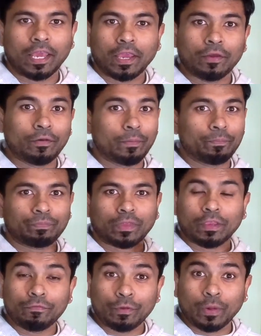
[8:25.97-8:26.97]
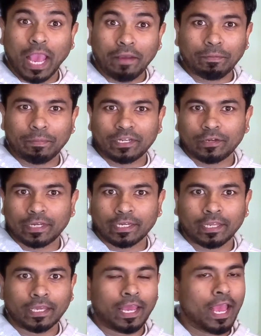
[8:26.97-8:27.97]
If you have a better
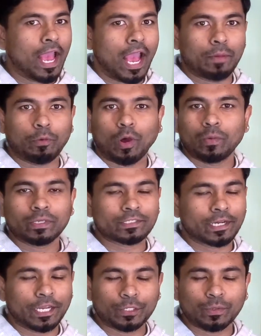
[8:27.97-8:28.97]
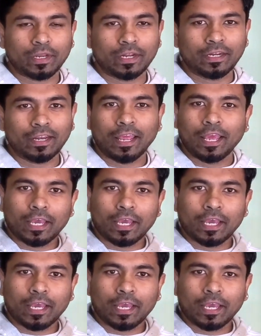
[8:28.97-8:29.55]
technique, I'm always ready to learn.